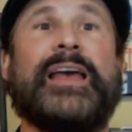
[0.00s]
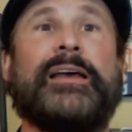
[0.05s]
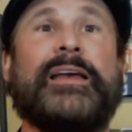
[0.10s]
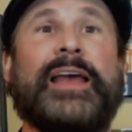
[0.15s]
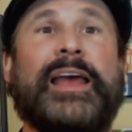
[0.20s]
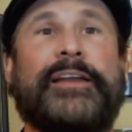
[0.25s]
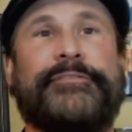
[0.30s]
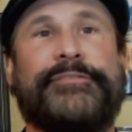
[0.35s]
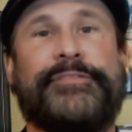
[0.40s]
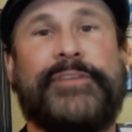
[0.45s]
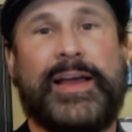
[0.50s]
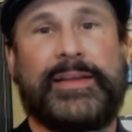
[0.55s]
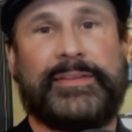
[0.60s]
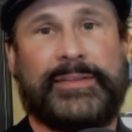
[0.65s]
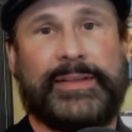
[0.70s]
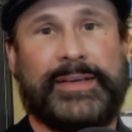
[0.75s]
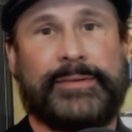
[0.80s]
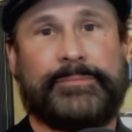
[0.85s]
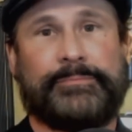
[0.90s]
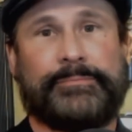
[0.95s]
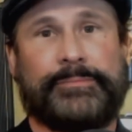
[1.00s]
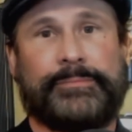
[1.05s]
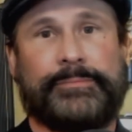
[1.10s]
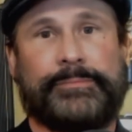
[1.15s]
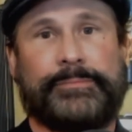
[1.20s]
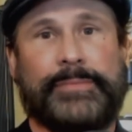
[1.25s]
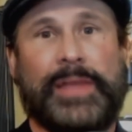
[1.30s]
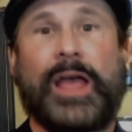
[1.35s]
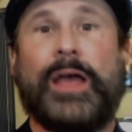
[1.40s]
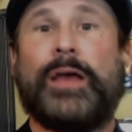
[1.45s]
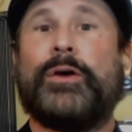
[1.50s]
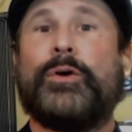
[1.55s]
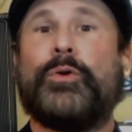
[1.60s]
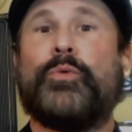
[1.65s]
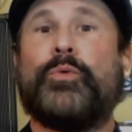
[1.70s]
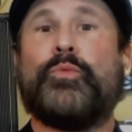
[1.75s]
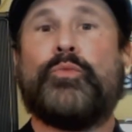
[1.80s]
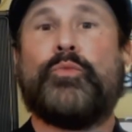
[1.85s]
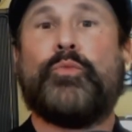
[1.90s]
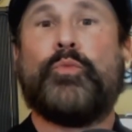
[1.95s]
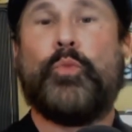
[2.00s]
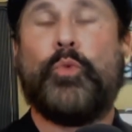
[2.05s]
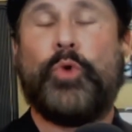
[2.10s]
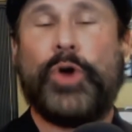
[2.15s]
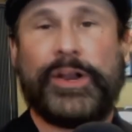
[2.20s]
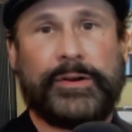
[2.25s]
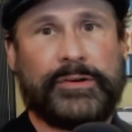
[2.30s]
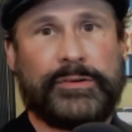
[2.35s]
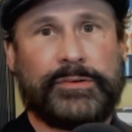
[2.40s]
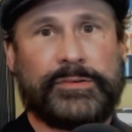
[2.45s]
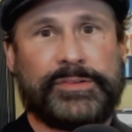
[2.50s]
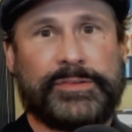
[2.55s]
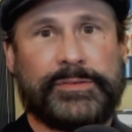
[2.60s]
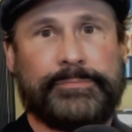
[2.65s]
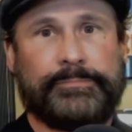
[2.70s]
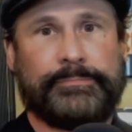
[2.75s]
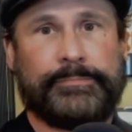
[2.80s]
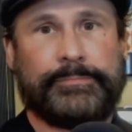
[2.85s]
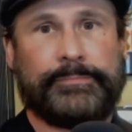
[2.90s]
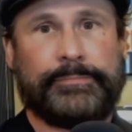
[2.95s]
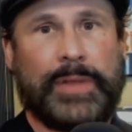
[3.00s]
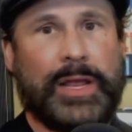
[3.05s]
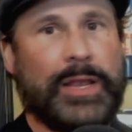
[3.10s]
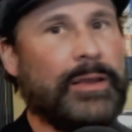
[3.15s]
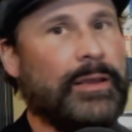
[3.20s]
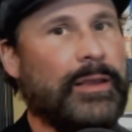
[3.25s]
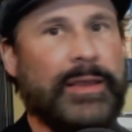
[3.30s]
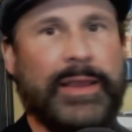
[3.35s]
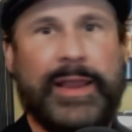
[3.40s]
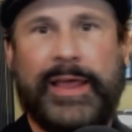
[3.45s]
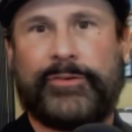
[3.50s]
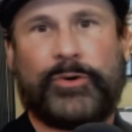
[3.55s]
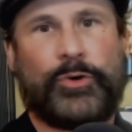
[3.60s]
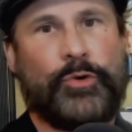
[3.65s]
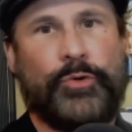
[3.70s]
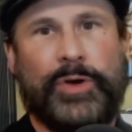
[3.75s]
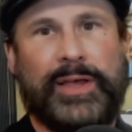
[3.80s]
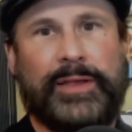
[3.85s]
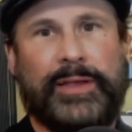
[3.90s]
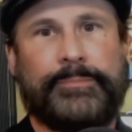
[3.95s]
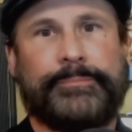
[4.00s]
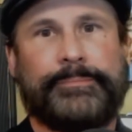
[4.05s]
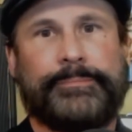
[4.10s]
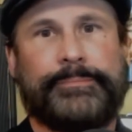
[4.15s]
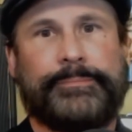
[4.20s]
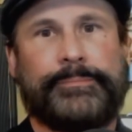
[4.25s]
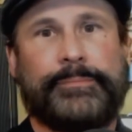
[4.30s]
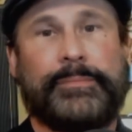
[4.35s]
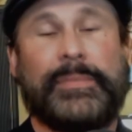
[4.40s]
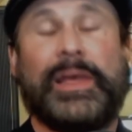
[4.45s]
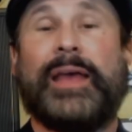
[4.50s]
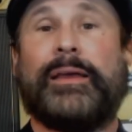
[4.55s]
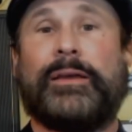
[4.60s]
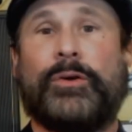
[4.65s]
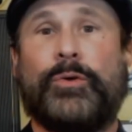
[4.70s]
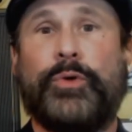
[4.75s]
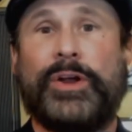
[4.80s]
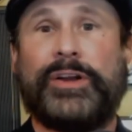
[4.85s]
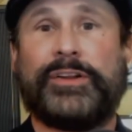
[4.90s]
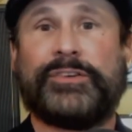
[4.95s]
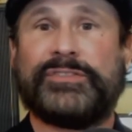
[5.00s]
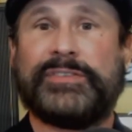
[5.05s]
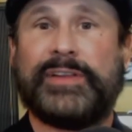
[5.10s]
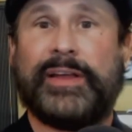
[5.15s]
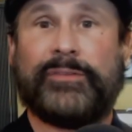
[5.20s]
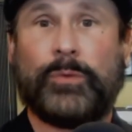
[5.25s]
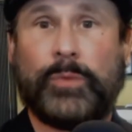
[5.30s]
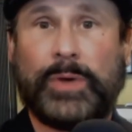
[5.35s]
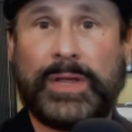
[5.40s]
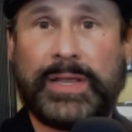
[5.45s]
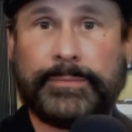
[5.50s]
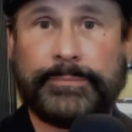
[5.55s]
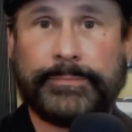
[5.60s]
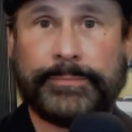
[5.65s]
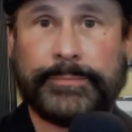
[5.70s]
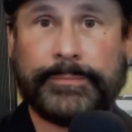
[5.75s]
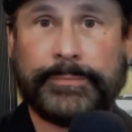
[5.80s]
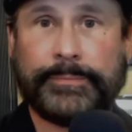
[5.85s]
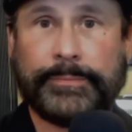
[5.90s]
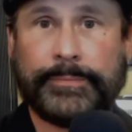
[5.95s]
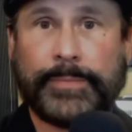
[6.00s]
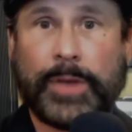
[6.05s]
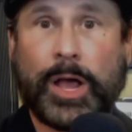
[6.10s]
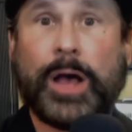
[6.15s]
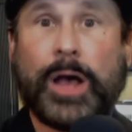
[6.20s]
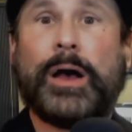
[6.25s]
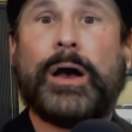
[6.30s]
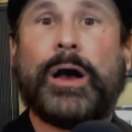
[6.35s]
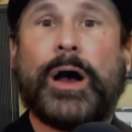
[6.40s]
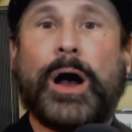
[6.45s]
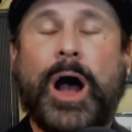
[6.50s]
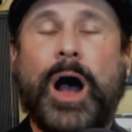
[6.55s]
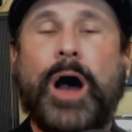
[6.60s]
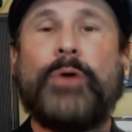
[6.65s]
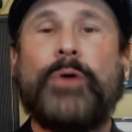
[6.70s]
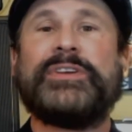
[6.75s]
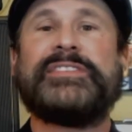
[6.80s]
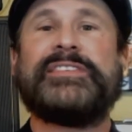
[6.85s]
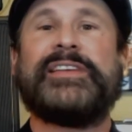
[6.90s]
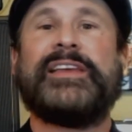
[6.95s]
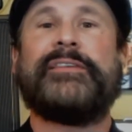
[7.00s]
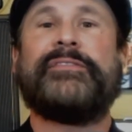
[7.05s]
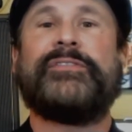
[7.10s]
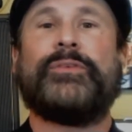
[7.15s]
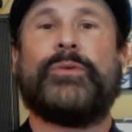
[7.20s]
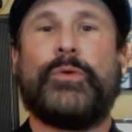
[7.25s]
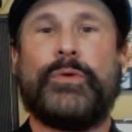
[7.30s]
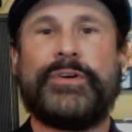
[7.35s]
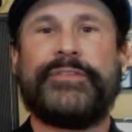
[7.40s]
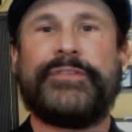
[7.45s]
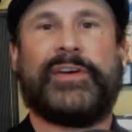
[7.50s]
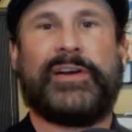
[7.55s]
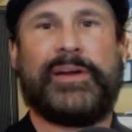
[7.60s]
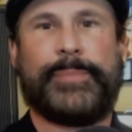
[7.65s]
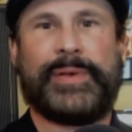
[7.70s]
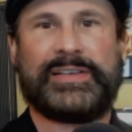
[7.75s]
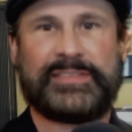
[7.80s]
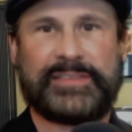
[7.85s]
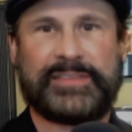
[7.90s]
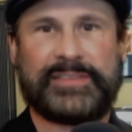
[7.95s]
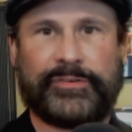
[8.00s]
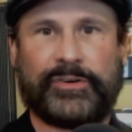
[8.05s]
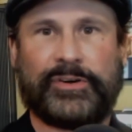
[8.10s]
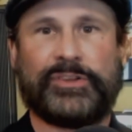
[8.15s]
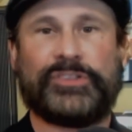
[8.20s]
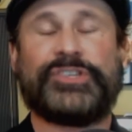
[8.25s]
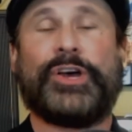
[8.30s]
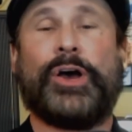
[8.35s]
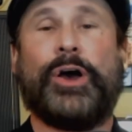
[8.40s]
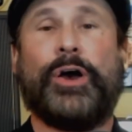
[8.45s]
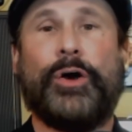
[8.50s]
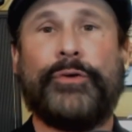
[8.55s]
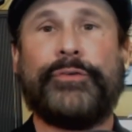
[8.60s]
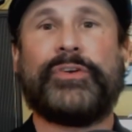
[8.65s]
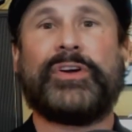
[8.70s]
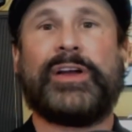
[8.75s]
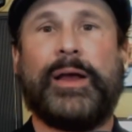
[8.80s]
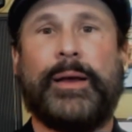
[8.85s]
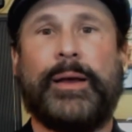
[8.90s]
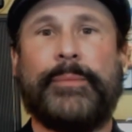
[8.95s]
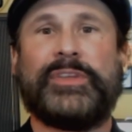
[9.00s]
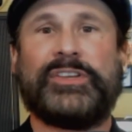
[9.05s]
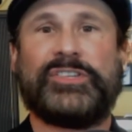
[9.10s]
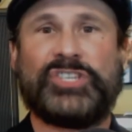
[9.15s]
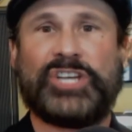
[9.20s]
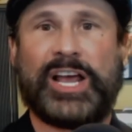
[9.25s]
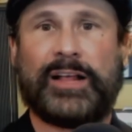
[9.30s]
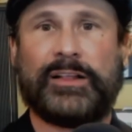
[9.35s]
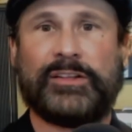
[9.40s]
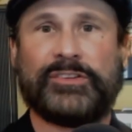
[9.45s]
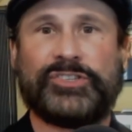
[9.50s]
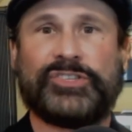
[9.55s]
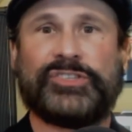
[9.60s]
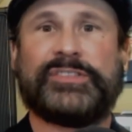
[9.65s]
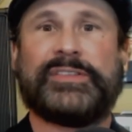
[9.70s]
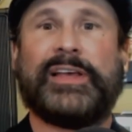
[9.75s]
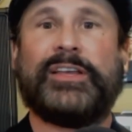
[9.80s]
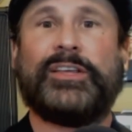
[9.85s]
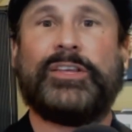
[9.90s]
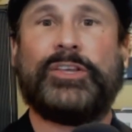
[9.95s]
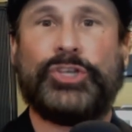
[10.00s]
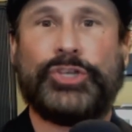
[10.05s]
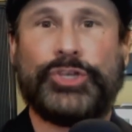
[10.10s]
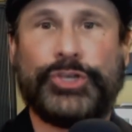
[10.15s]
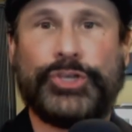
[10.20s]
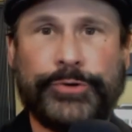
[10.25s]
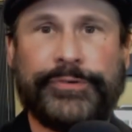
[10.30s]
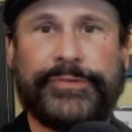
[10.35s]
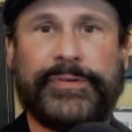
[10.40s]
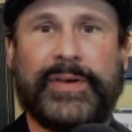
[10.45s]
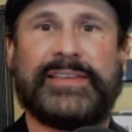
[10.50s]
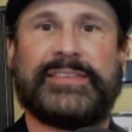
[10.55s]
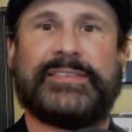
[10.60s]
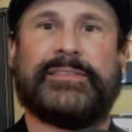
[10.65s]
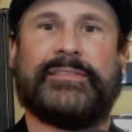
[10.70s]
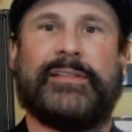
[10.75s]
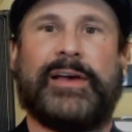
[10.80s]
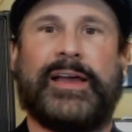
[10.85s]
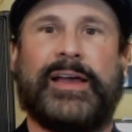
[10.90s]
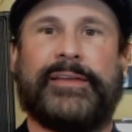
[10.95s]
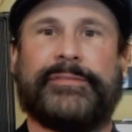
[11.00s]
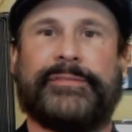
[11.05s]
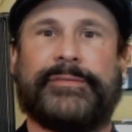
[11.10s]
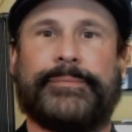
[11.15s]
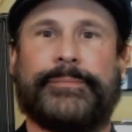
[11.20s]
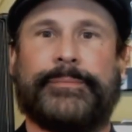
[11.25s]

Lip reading: And finally, winners never quit, and quitters never win. Always give your very best effort to overcome the challenges that you face in life.